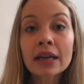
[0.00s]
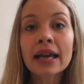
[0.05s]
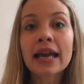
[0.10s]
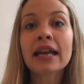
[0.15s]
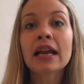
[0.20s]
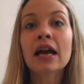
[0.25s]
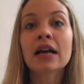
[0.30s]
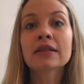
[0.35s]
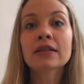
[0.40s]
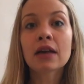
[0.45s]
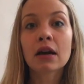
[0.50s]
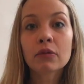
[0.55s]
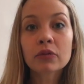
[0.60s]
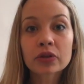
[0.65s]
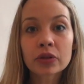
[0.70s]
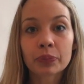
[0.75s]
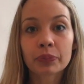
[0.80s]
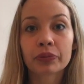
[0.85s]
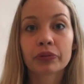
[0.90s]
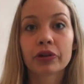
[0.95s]
And as I
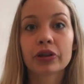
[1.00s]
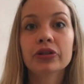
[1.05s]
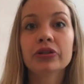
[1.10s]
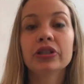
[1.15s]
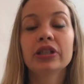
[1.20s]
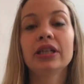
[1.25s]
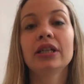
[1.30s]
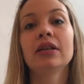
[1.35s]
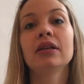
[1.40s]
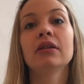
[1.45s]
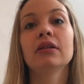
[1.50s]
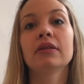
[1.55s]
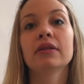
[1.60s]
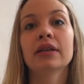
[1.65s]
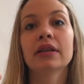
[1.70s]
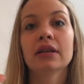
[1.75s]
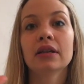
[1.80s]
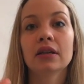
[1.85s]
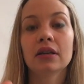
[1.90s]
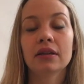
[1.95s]
was approaching
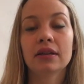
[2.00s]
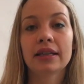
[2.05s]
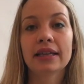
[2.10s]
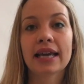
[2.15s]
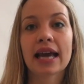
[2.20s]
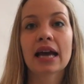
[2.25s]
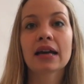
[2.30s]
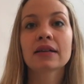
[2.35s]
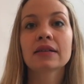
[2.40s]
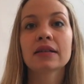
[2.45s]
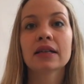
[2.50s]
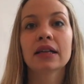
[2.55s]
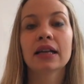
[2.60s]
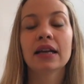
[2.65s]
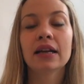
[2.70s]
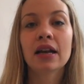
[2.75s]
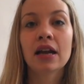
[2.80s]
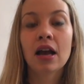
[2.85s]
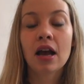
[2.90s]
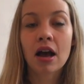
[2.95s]
the
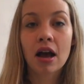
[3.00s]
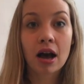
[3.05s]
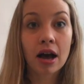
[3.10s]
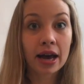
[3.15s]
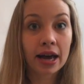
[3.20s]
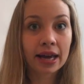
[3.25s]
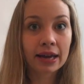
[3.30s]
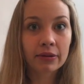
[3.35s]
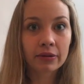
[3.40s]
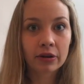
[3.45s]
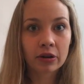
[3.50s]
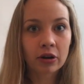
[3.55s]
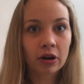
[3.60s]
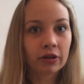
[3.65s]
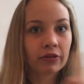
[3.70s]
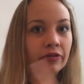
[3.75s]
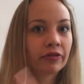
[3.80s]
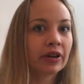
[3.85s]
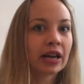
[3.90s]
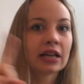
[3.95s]
accident, I
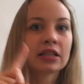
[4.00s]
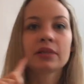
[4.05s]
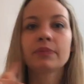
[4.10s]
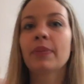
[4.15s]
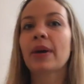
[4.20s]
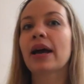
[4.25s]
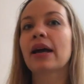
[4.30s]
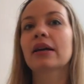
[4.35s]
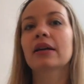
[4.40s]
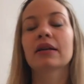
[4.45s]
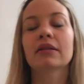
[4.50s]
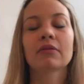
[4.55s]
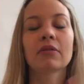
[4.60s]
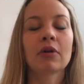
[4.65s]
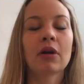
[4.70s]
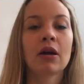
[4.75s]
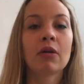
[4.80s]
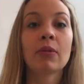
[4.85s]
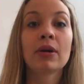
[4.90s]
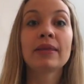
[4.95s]
got flashed back
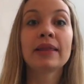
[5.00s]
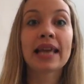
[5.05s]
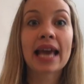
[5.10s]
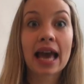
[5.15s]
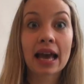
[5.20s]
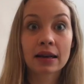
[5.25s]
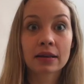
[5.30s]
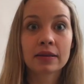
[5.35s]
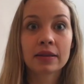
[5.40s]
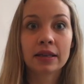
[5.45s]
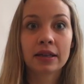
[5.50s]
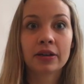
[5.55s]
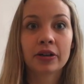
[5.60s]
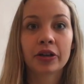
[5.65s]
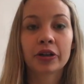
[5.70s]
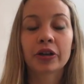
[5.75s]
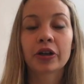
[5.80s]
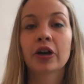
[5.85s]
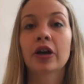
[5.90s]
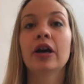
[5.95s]
when the accident
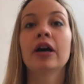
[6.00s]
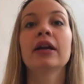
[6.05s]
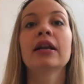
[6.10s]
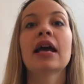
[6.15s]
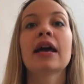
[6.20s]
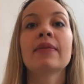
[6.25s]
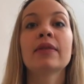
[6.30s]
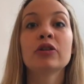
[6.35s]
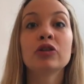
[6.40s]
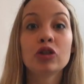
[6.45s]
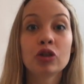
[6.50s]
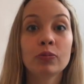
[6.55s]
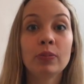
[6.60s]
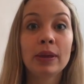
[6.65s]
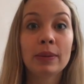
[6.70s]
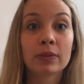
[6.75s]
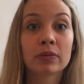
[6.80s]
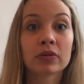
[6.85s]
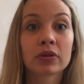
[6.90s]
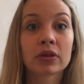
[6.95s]
occurred and the two
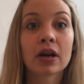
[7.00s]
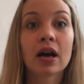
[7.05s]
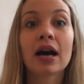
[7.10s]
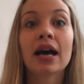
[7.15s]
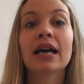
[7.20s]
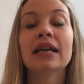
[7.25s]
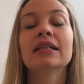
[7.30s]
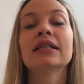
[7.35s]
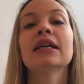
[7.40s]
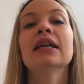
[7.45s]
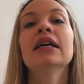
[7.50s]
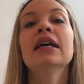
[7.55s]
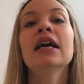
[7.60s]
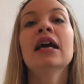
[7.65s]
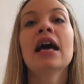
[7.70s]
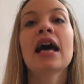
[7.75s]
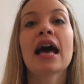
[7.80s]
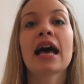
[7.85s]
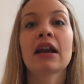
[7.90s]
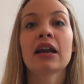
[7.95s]
people died.
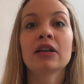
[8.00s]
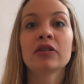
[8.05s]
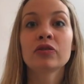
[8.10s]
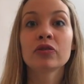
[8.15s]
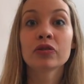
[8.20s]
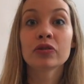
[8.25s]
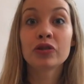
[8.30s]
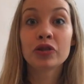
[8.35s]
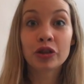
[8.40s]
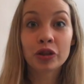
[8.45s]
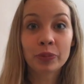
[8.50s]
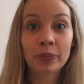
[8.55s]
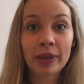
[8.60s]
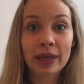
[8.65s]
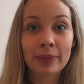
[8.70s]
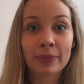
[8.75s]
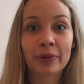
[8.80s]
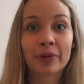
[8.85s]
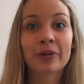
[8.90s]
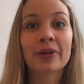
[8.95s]
And I saw two
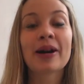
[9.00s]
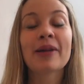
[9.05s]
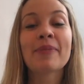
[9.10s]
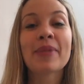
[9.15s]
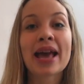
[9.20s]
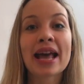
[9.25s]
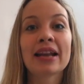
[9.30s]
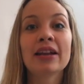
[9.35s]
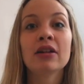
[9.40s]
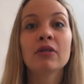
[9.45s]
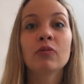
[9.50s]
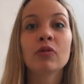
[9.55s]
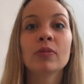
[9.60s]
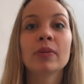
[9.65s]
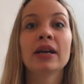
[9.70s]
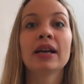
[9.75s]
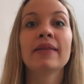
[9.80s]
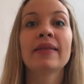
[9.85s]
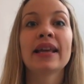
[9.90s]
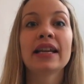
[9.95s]
people, a man and a
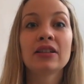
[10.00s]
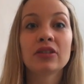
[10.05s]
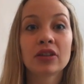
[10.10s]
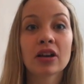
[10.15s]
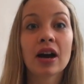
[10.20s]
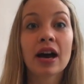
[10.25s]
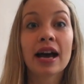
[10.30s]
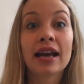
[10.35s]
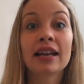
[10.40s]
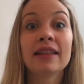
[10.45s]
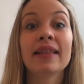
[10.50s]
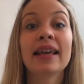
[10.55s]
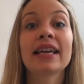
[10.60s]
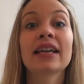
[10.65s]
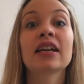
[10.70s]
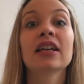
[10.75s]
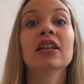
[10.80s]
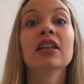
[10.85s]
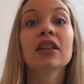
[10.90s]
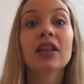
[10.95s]
woman, and they died, and they
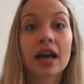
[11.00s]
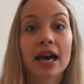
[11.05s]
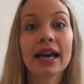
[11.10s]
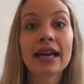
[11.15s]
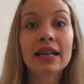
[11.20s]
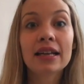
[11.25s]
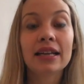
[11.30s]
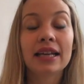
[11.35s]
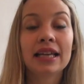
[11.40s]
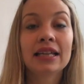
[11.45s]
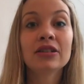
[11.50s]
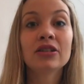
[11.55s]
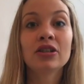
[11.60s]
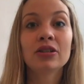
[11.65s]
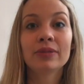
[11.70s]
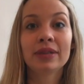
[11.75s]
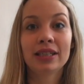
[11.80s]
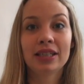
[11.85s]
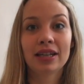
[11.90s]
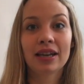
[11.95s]
collided
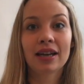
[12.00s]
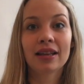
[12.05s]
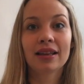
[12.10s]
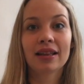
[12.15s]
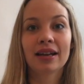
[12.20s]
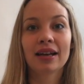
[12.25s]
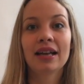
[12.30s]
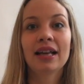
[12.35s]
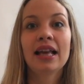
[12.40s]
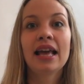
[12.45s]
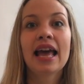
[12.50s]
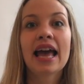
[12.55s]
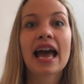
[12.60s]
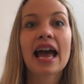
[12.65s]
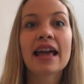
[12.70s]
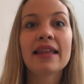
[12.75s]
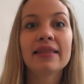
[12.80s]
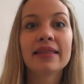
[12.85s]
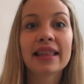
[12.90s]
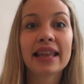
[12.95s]
into each other,
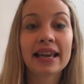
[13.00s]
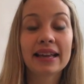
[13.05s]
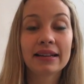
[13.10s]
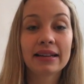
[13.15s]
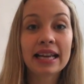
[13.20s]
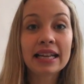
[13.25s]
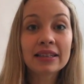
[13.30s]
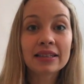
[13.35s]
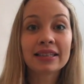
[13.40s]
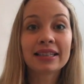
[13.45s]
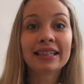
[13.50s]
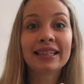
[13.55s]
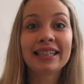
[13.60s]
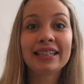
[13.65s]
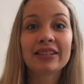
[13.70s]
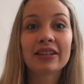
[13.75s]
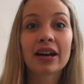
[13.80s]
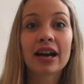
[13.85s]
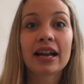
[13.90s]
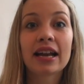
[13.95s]
and they instantly
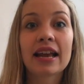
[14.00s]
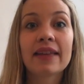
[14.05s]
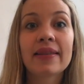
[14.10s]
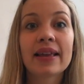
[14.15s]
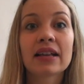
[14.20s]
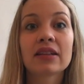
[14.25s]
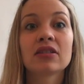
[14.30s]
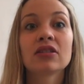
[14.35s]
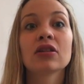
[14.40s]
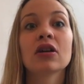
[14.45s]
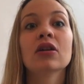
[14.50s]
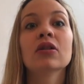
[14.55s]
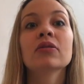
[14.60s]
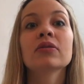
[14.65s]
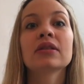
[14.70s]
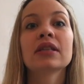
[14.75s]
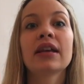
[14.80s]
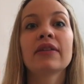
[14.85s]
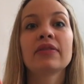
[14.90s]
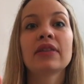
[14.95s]
died, and their
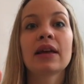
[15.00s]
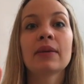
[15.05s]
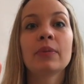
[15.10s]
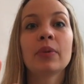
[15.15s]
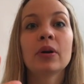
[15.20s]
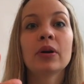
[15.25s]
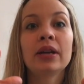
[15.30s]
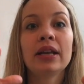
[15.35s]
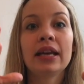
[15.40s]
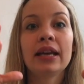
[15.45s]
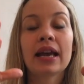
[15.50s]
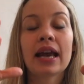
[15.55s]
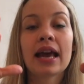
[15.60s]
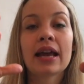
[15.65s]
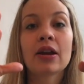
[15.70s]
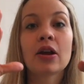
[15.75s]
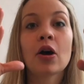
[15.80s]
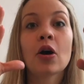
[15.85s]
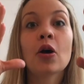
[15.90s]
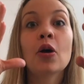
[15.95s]
souls left their body,
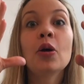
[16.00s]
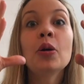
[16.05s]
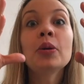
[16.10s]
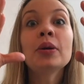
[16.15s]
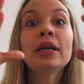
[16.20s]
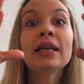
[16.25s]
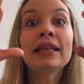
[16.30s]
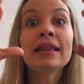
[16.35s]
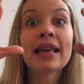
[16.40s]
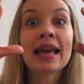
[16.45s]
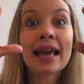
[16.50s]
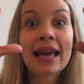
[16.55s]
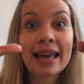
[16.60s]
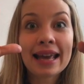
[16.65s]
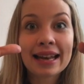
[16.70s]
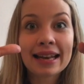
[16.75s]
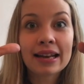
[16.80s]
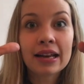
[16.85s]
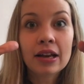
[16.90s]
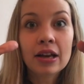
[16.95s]
and only
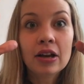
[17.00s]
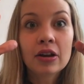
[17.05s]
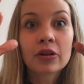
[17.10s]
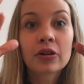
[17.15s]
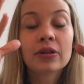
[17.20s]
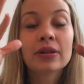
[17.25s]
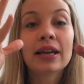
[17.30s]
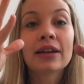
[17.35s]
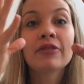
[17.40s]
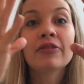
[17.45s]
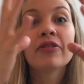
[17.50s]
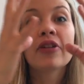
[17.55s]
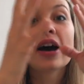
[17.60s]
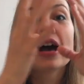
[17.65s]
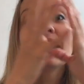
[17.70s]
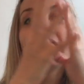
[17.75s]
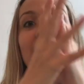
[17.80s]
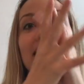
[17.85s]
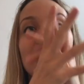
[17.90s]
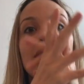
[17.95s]
then could they
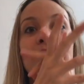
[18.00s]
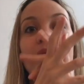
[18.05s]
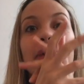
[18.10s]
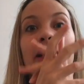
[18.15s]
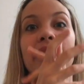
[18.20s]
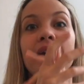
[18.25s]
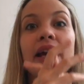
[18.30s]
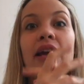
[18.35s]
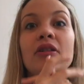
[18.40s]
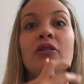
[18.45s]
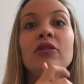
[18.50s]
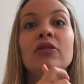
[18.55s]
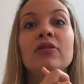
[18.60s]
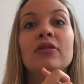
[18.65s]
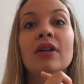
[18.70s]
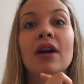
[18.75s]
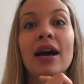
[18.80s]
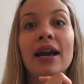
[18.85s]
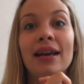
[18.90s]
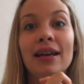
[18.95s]
finally meet and
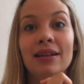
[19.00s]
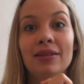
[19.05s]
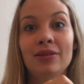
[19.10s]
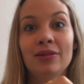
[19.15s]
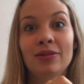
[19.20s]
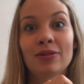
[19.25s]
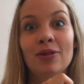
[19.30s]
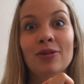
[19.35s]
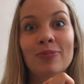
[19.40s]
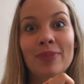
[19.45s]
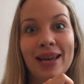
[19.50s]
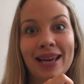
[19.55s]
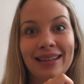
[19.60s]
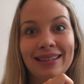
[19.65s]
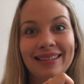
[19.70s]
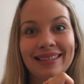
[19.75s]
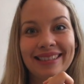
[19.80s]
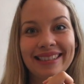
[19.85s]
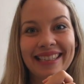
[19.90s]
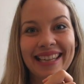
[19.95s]
unite as
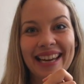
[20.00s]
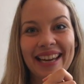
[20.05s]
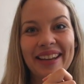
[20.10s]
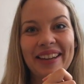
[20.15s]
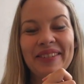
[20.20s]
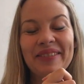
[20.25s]
soulmates, yeah?